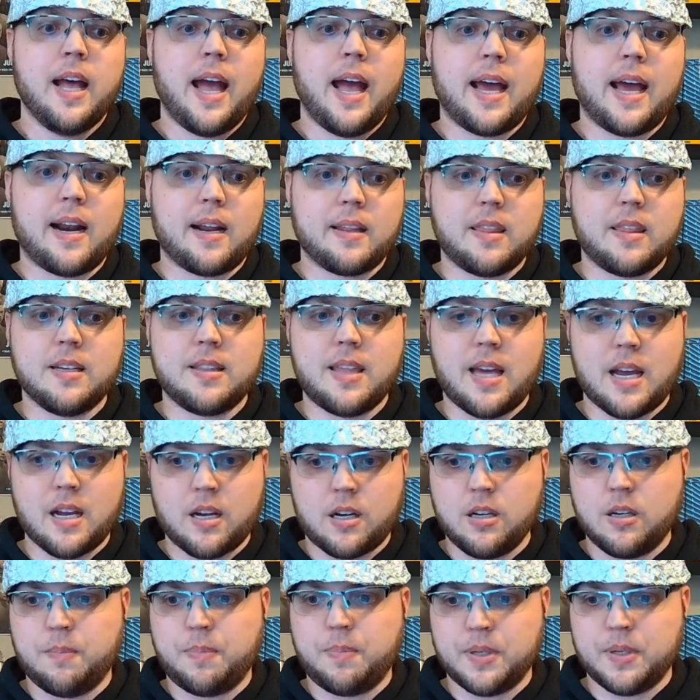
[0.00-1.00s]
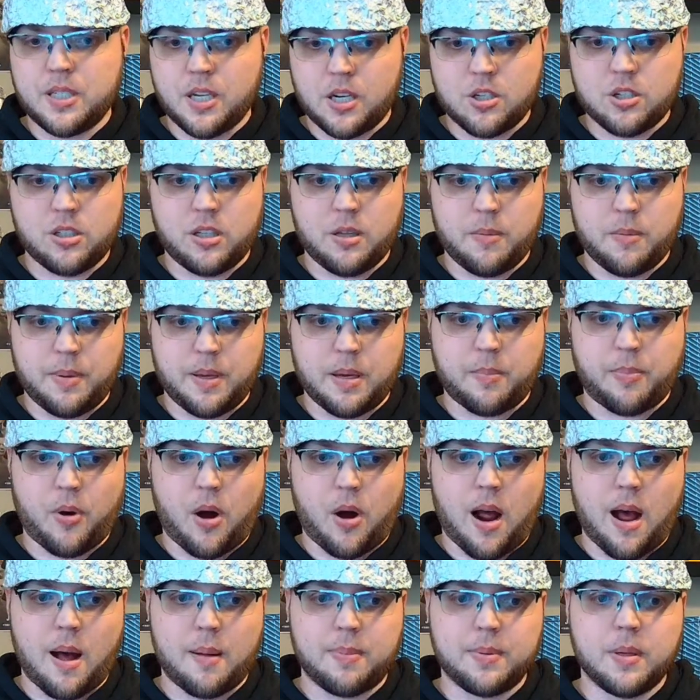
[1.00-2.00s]
And I think that could potentially be a
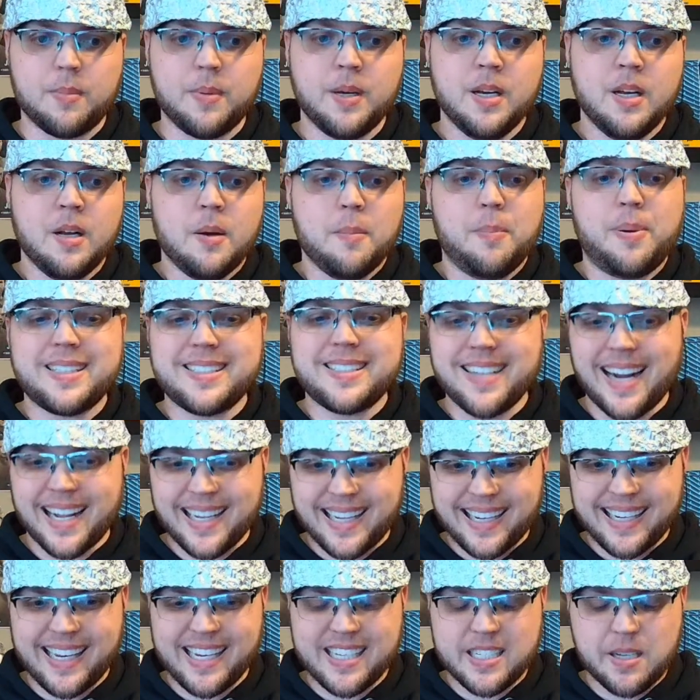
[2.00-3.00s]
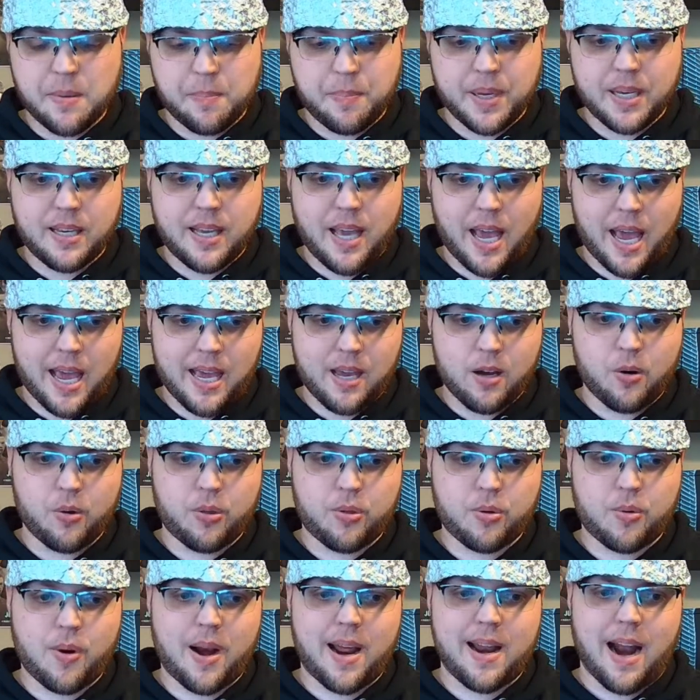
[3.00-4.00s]
problem. But it's not like he's a big KO
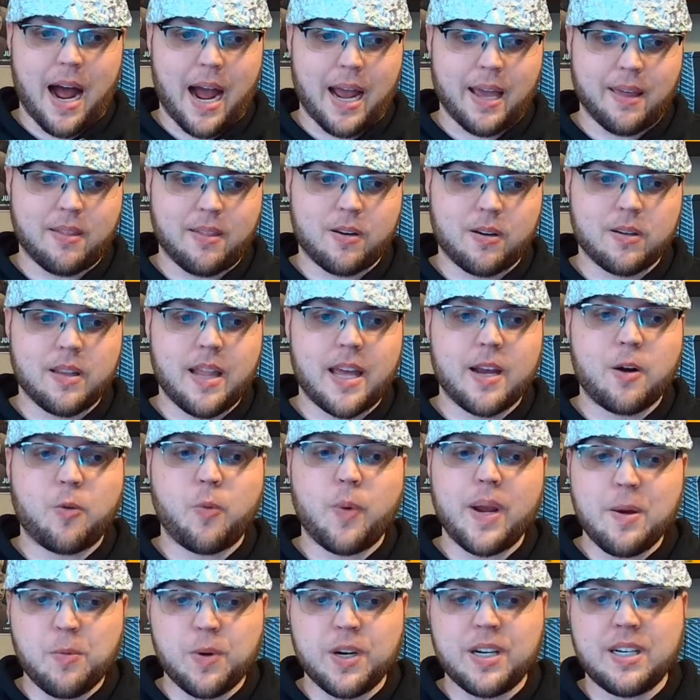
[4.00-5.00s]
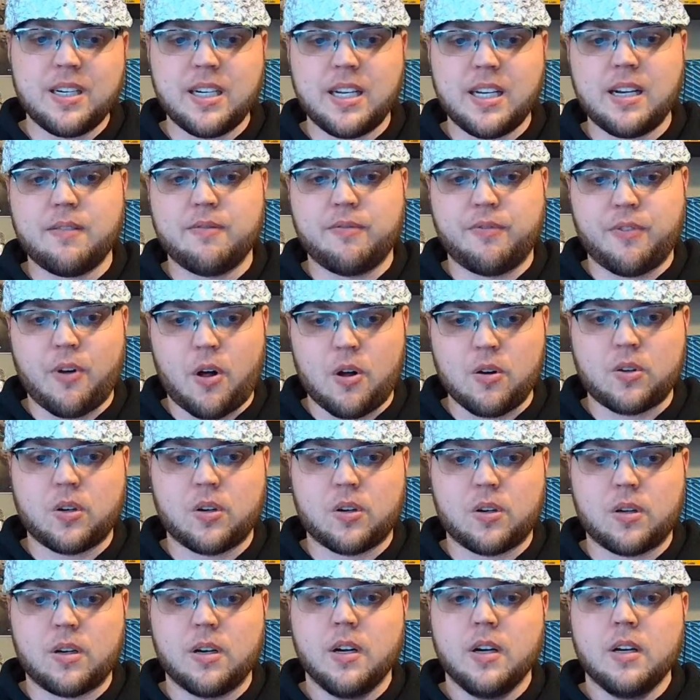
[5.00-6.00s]
threat either. Like, we would need
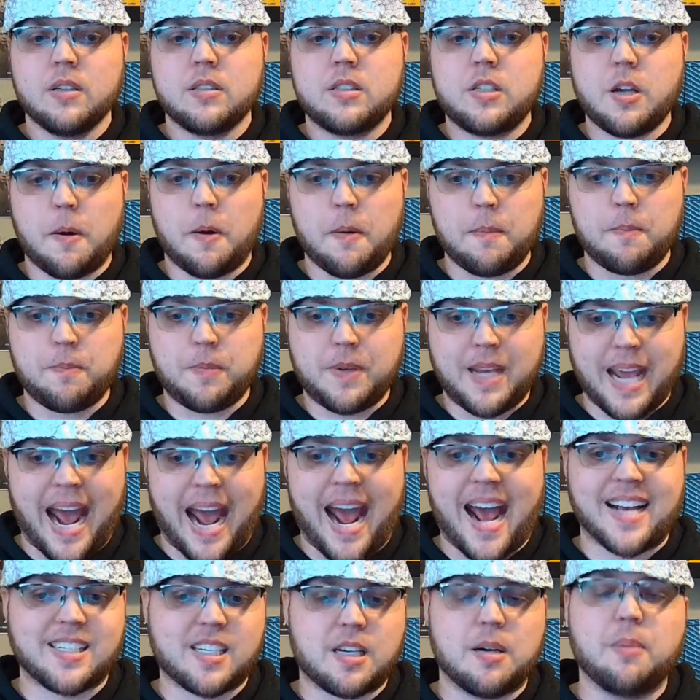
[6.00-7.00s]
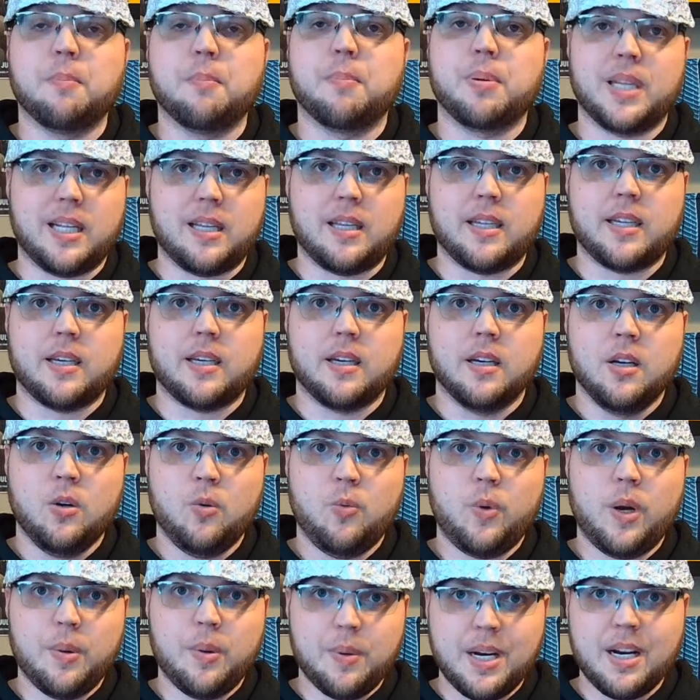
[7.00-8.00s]
Volker to gas completely.
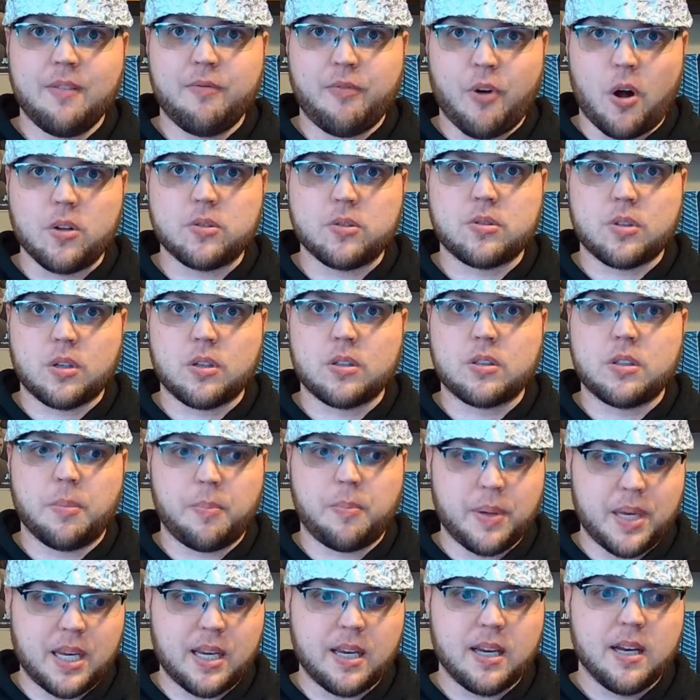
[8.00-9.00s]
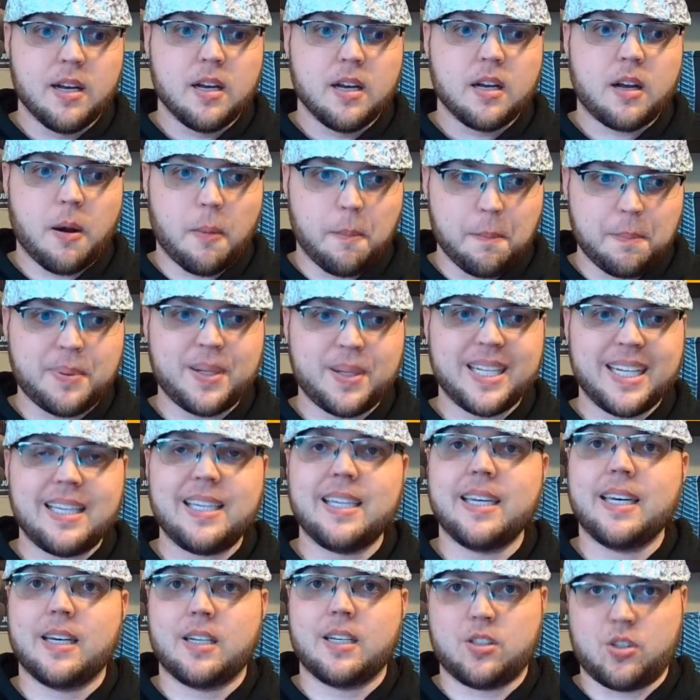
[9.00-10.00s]
We would need Walter to be
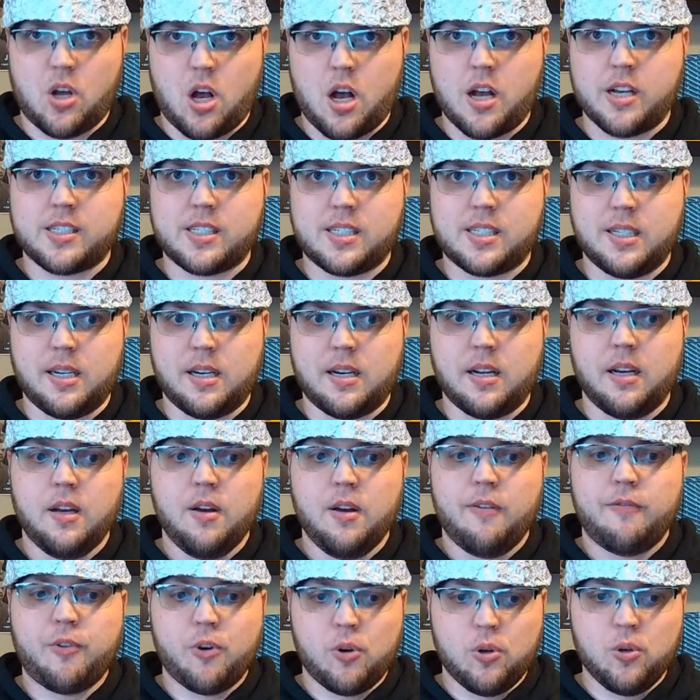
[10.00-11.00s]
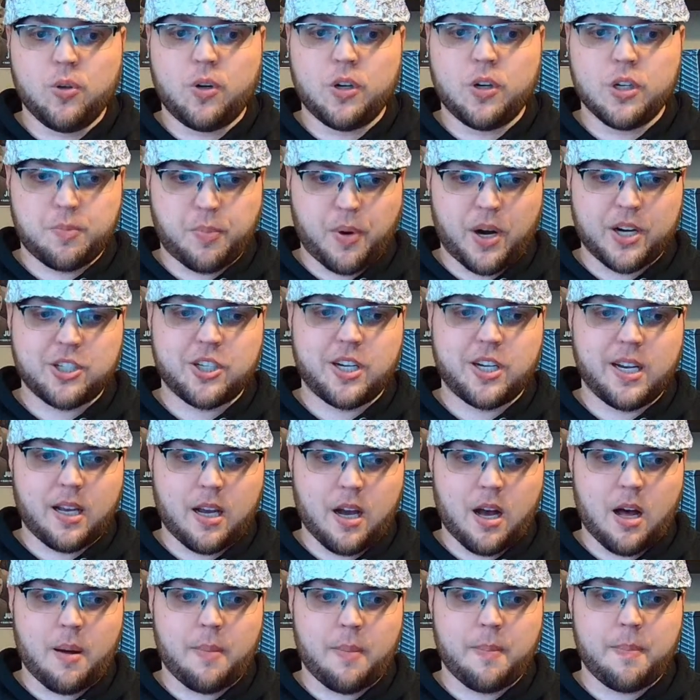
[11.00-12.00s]
completely exhausted for Lucas Brezhkey to
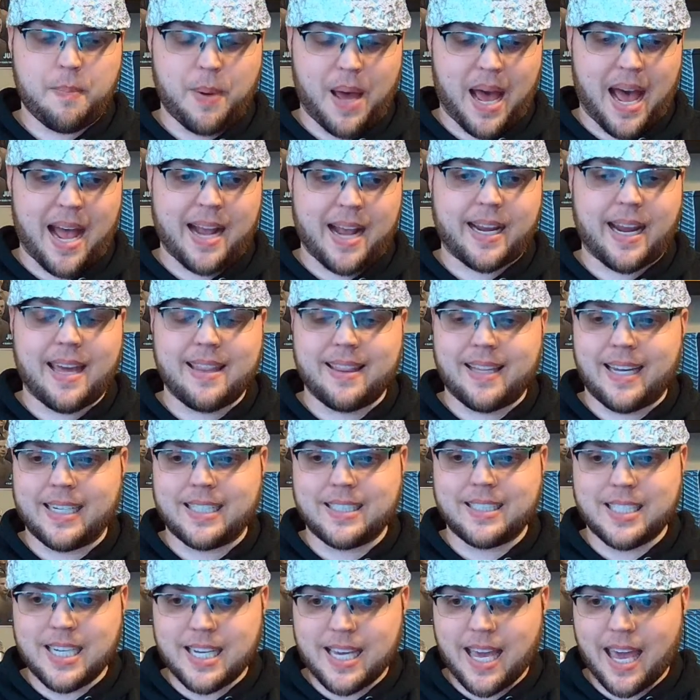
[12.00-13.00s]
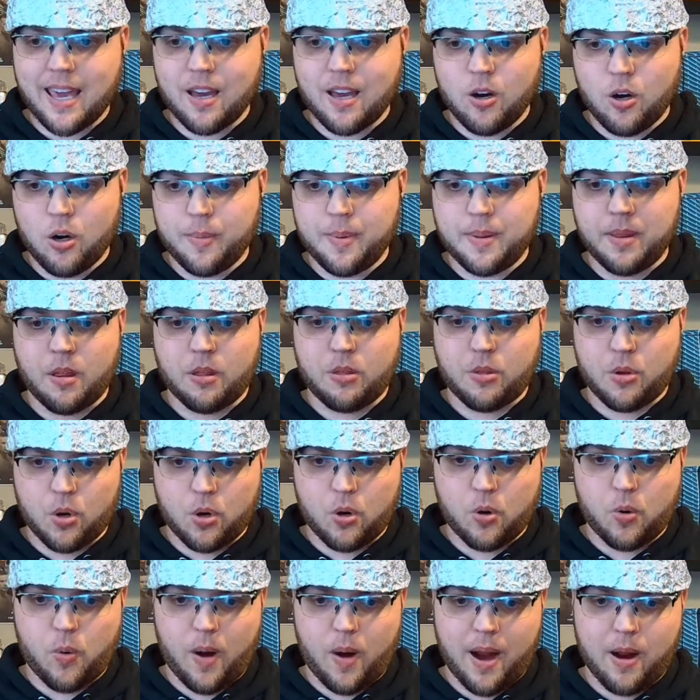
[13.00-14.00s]
come back and like TKO him in the
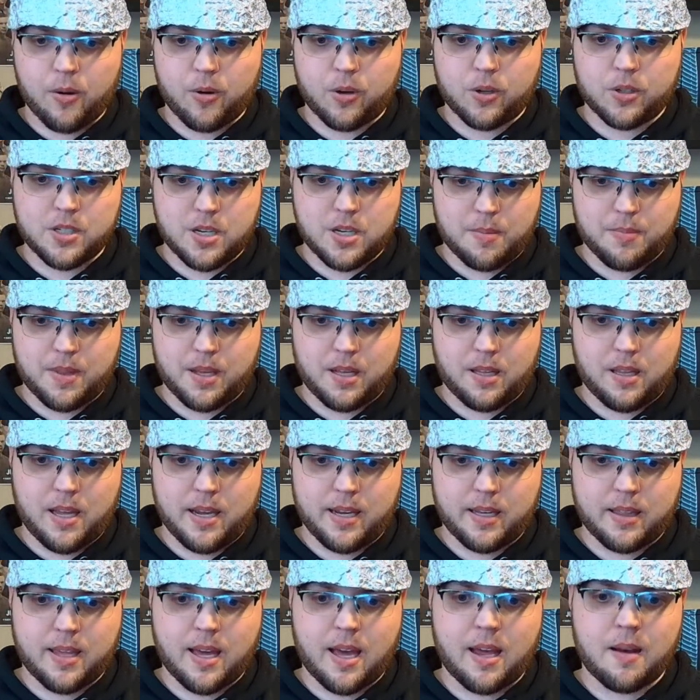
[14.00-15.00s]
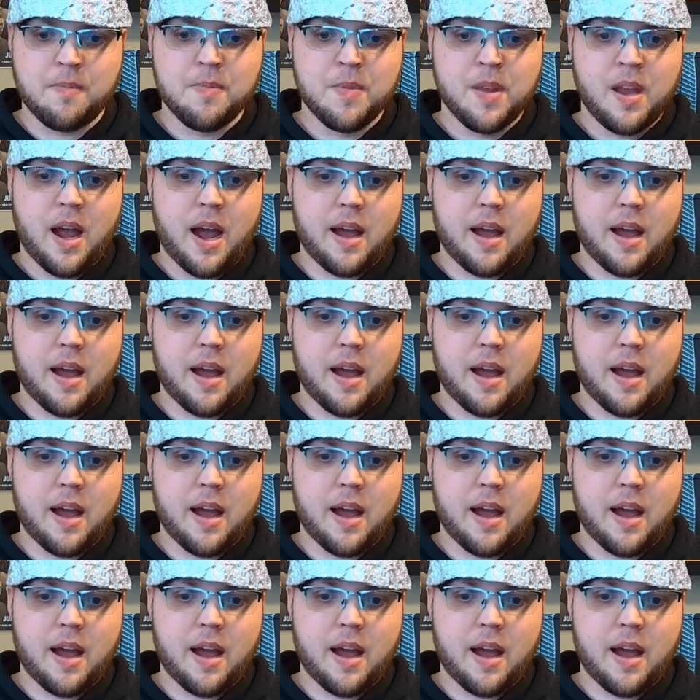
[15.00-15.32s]
third round or something like that.